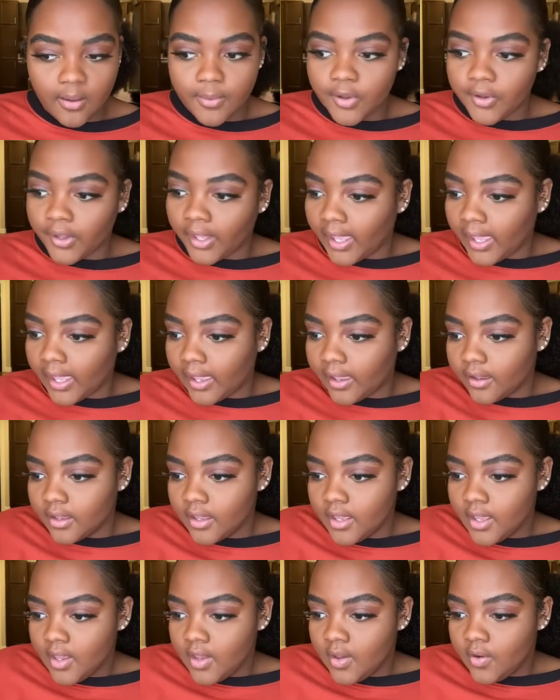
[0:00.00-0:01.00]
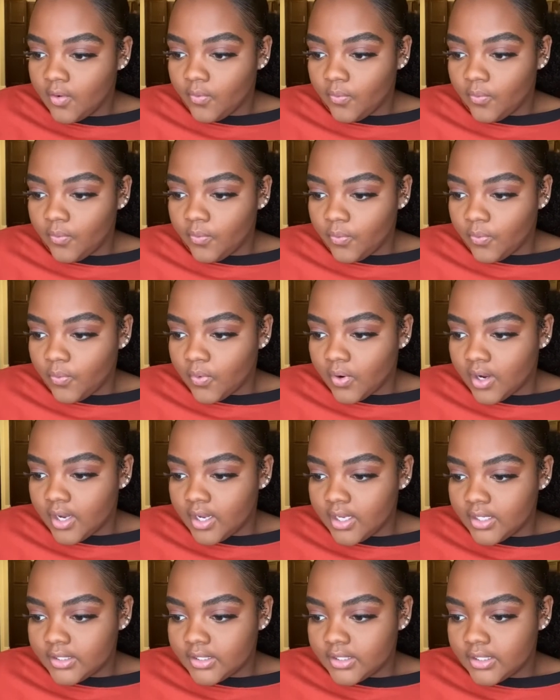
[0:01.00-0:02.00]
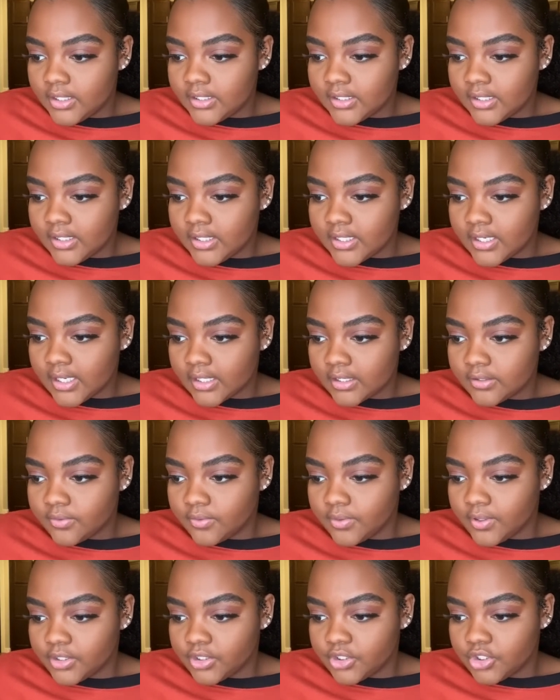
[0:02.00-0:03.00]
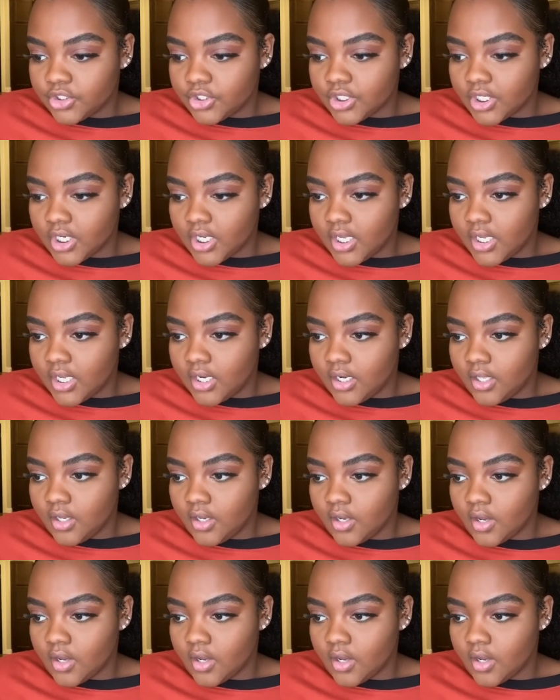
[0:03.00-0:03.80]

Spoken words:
Okay, what is the next question?